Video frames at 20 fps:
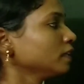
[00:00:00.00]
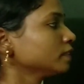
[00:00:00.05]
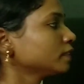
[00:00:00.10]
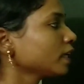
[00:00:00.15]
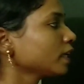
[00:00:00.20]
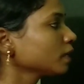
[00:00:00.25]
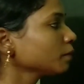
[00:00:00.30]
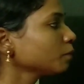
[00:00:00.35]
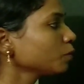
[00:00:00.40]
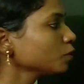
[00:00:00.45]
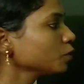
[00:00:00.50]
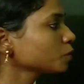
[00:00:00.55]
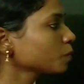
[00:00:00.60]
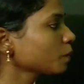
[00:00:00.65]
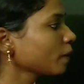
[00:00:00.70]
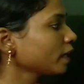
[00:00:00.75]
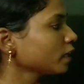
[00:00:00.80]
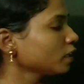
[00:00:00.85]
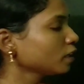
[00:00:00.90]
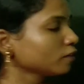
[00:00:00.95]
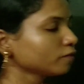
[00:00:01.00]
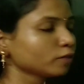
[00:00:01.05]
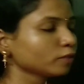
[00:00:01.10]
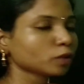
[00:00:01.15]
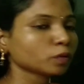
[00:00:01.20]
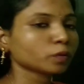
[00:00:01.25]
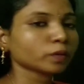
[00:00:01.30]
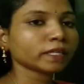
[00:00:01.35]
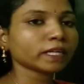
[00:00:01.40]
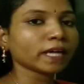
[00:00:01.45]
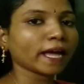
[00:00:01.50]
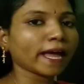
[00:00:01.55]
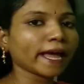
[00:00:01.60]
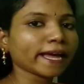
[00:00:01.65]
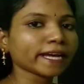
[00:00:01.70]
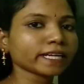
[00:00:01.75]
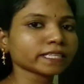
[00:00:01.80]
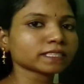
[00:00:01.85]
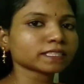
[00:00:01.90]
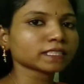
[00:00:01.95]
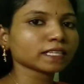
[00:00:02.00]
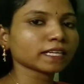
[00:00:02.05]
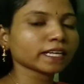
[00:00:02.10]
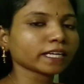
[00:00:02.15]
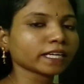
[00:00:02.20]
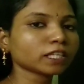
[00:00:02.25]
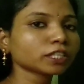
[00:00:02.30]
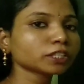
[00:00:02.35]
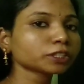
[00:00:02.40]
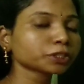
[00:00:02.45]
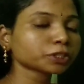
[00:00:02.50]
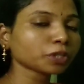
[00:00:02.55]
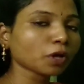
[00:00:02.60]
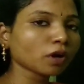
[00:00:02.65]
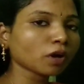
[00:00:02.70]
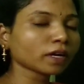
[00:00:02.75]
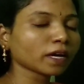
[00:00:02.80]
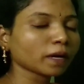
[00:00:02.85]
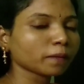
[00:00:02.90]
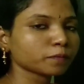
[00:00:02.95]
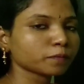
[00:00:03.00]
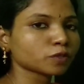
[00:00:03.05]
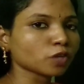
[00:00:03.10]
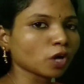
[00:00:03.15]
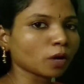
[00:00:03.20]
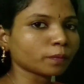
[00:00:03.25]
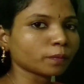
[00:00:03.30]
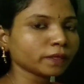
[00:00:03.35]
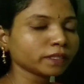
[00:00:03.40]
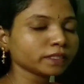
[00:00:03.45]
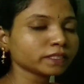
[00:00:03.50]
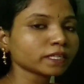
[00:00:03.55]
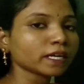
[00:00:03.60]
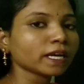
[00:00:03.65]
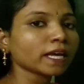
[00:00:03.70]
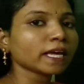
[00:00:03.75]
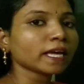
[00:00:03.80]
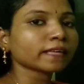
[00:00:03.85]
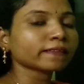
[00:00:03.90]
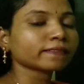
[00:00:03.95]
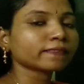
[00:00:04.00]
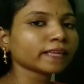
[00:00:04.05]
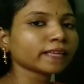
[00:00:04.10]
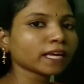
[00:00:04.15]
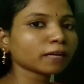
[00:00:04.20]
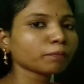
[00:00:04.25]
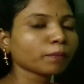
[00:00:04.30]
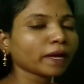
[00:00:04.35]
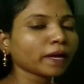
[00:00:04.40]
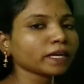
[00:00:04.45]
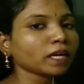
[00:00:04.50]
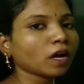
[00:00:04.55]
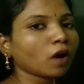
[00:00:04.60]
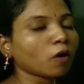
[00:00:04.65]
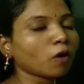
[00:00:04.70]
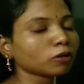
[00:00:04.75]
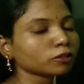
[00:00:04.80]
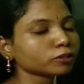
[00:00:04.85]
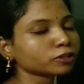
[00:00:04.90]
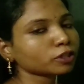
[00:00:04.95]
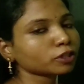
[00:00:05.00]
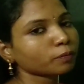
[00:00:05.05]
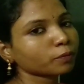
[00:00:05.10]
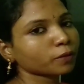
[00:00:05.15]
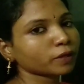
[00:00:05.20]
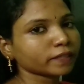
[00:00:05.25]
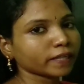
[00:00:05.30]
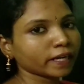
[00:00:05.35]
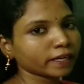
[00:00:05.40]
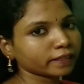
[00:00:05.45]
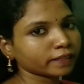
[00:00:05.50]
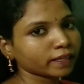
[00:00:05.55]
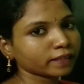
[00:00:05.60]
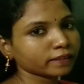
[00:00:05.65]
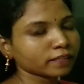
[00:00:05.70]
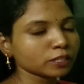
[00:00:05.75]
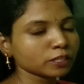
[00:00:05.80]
cerebrospinal fluid acts like a shock absorbent, thereby also protecting the